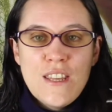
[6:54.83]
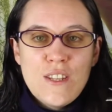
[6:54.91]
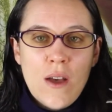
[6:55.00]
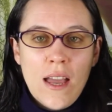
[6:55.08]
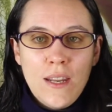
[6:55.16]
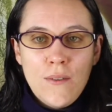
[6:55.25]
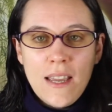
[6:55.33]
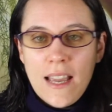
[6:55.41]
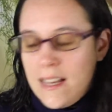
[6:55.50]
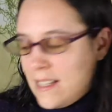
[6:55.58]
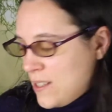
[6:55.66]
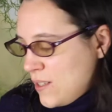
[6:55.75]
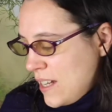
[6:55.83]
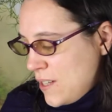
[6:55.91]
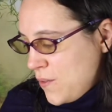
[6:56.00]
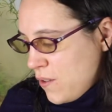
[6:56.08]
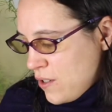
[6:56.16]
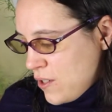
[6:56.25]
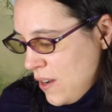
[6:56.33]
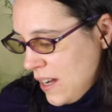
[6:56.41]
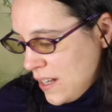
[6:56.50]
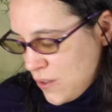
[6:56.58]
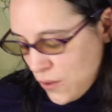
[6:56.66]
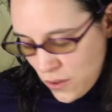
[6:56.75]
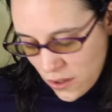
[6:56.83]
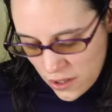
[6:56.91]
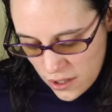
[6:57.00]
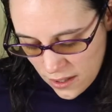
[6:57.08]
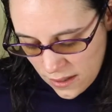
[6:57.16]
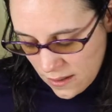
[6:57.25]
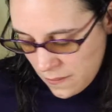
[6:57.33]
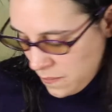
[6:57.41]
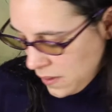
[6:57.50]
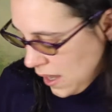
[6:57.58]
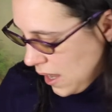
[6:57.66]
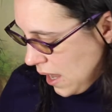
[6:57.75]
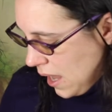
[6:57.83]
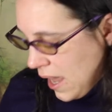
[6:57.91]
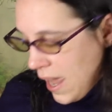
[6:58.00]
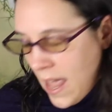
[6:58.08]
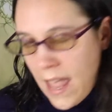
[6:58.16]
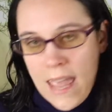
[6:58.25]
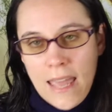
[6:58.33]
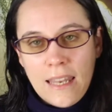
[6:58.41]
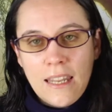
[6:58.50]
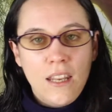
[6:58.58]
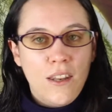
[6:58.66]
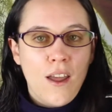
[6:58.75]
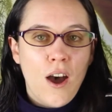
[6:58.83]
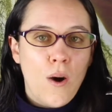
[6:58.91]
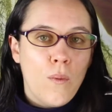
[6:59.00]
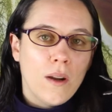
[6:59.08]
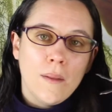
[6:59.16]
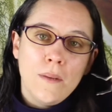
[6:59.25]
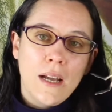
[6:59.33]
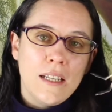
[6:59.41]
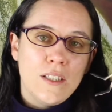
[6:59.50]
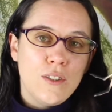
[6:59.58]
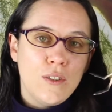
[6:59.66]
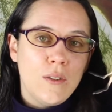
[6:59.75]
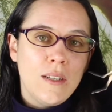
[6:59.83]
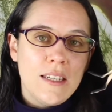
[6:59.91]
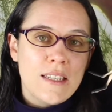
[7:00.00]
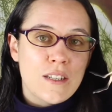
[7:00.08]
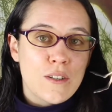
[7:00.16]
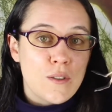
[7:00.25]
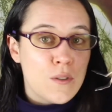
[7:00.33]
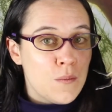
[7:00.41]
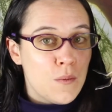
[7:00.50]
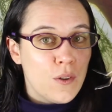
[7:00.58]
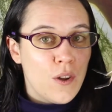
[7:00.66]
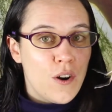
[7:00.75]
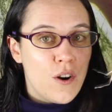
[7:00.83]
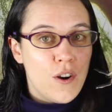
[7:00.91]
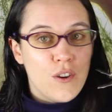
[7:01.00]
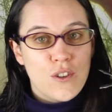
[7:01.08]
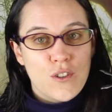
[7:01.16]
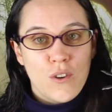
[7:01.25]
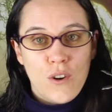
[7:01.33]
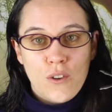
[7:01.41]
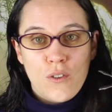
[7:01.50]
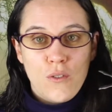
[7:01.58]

So anyway guys, so that's for the introduction, and now what I'm going to do is zoom on her and show her